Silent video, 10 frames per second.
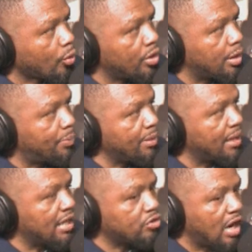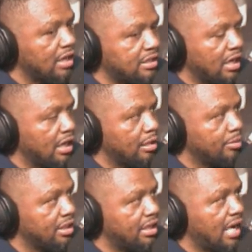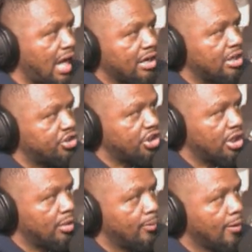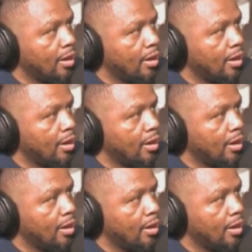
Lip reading: with the people that tried to tell him to get out of the gym.